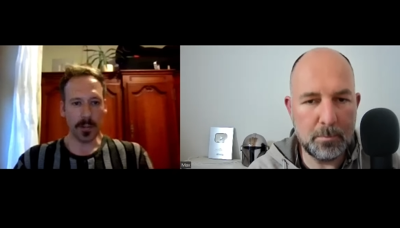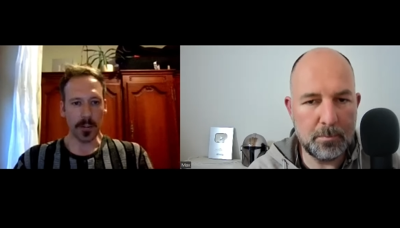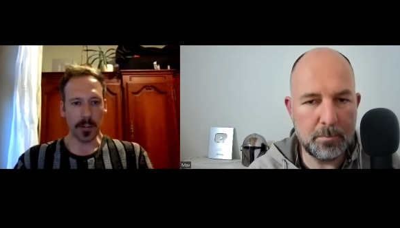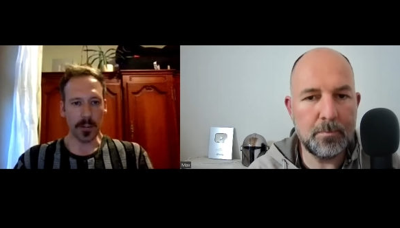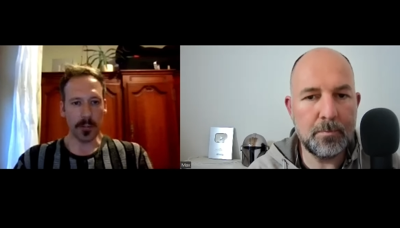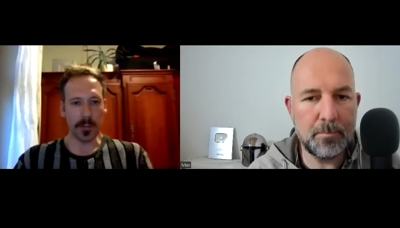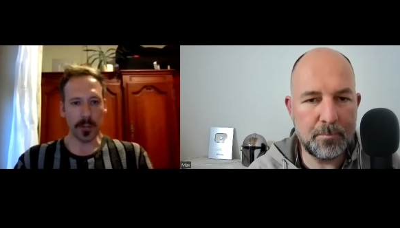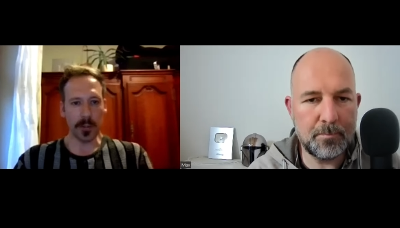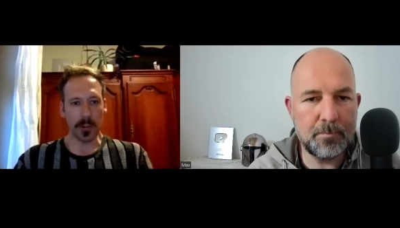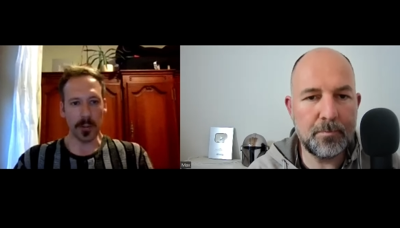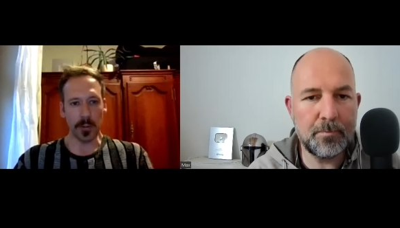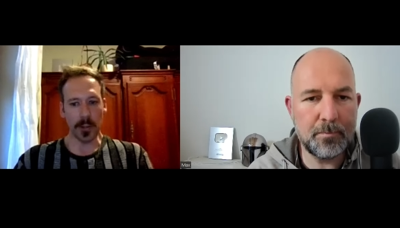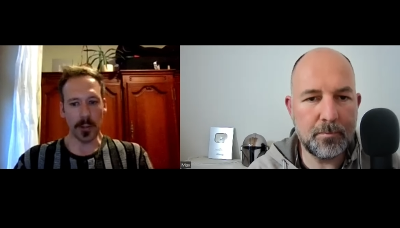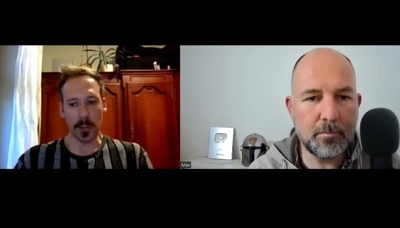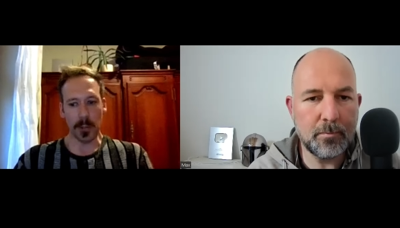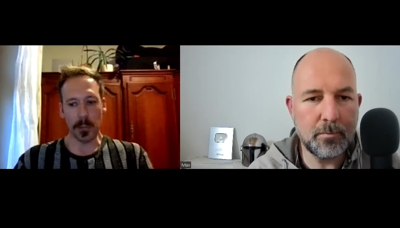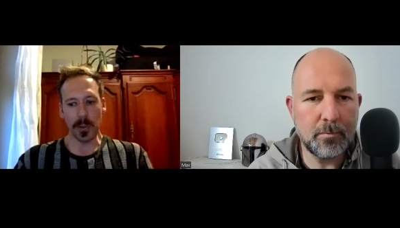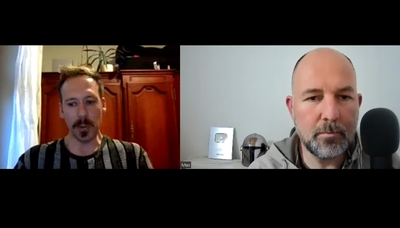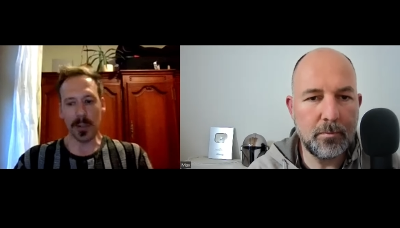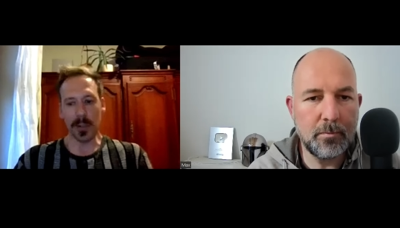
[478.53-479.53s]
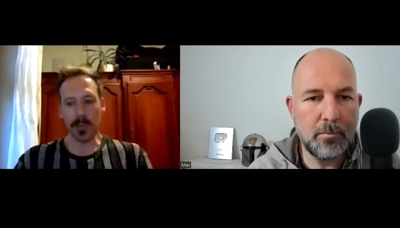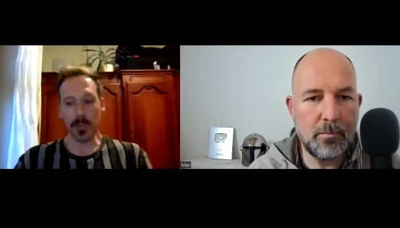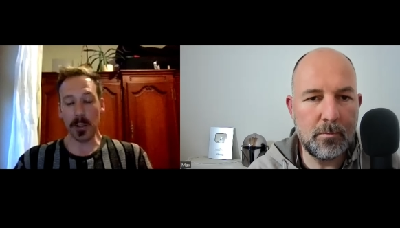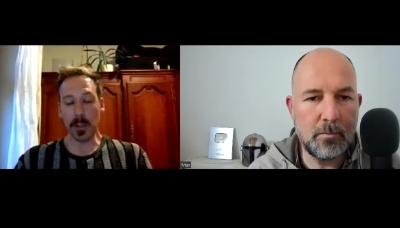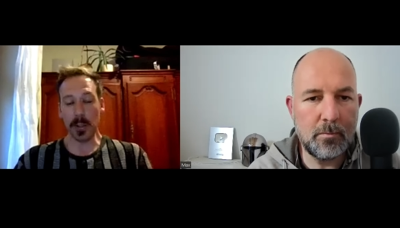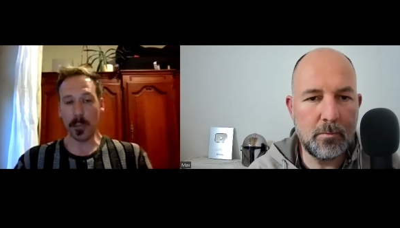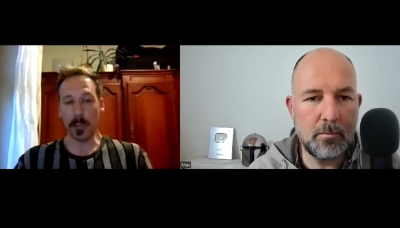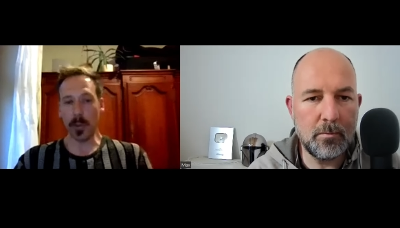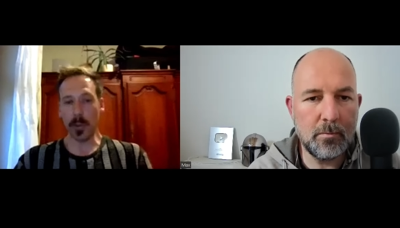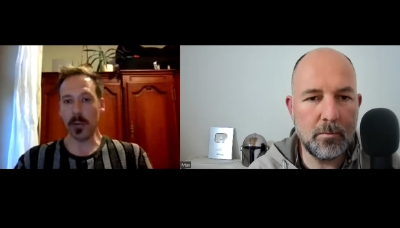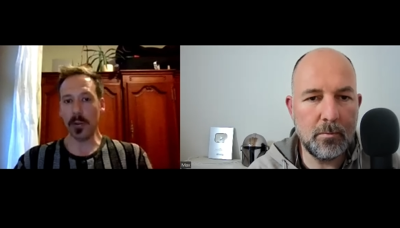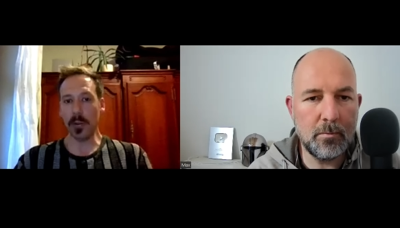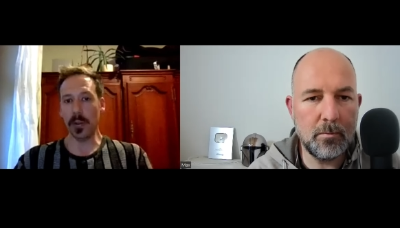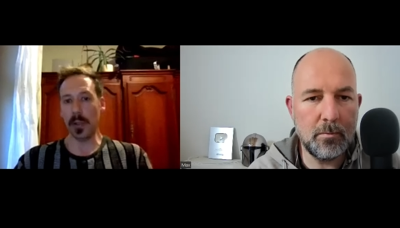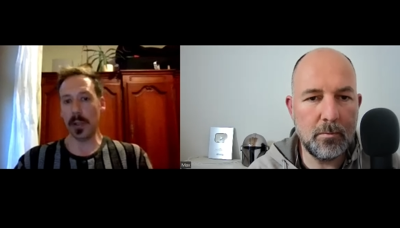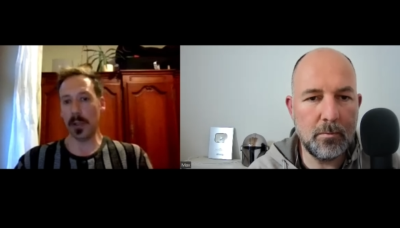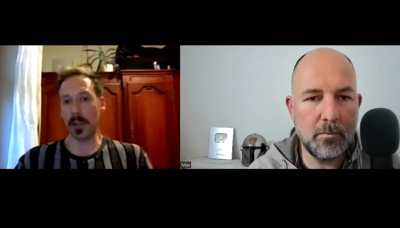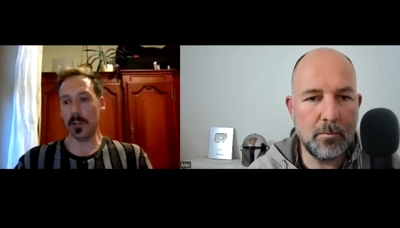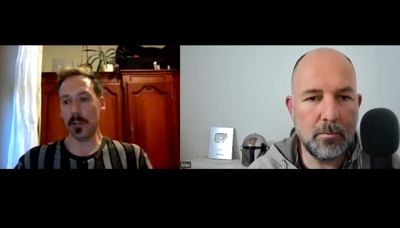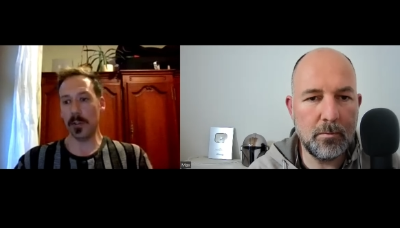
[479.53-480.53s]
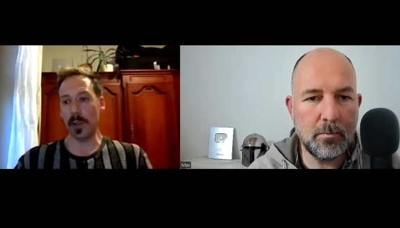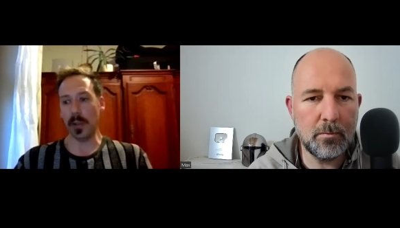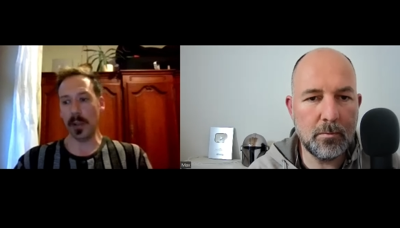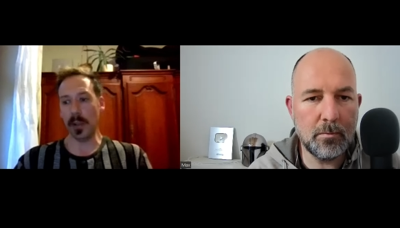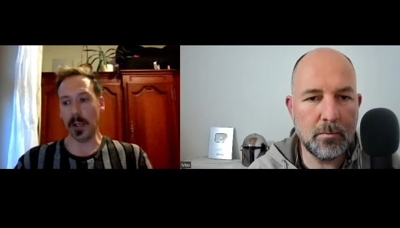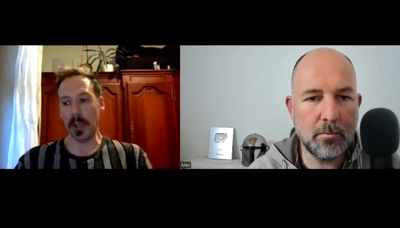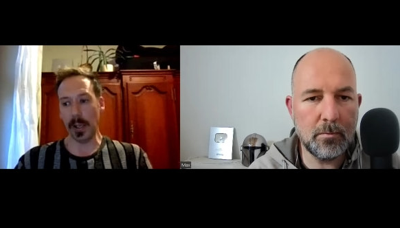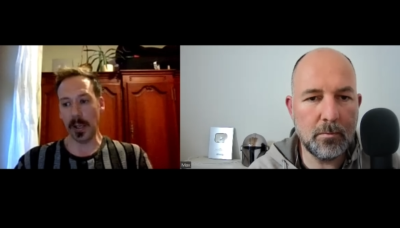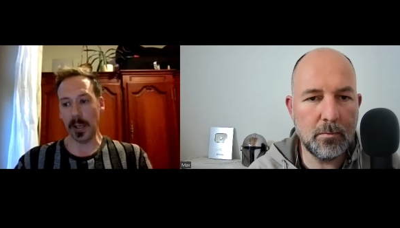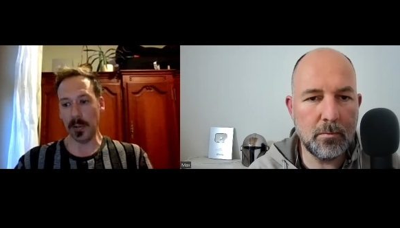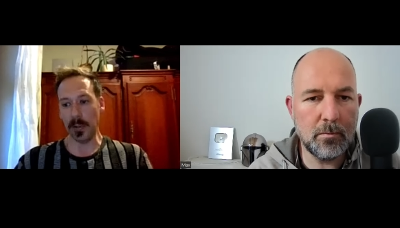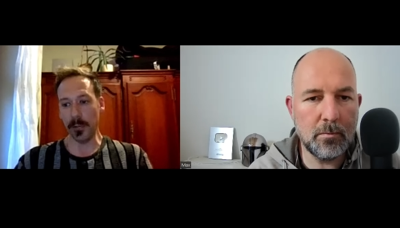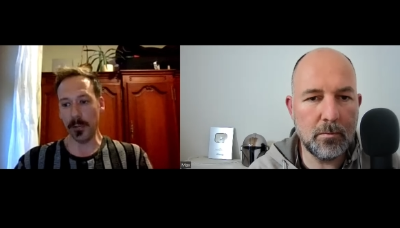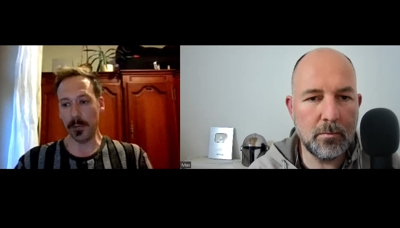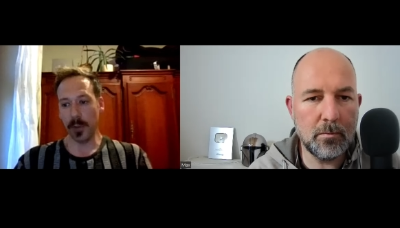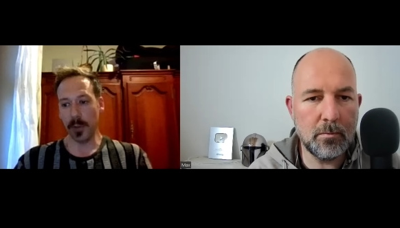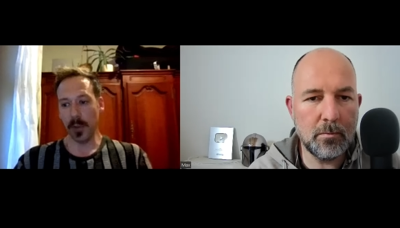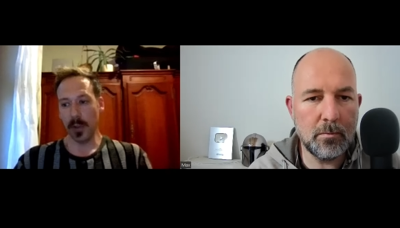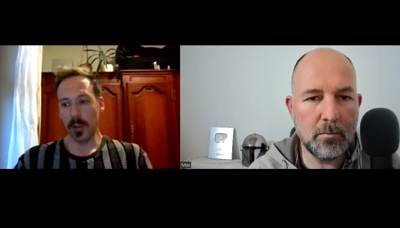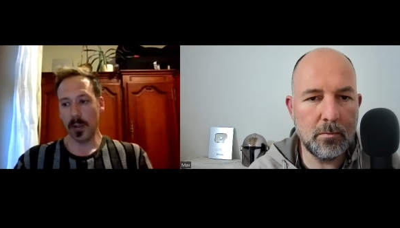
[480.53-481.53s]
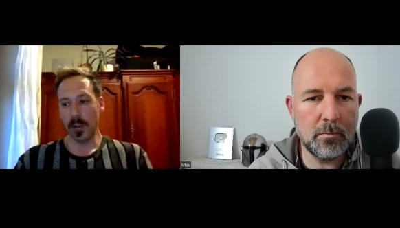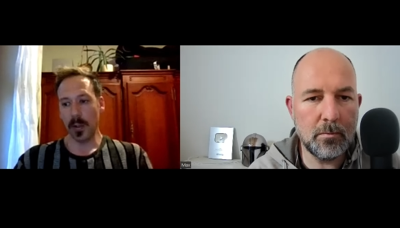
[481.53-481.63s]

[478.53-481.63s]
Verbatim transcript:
Speaker 1: costs and all that but even in poland actually they have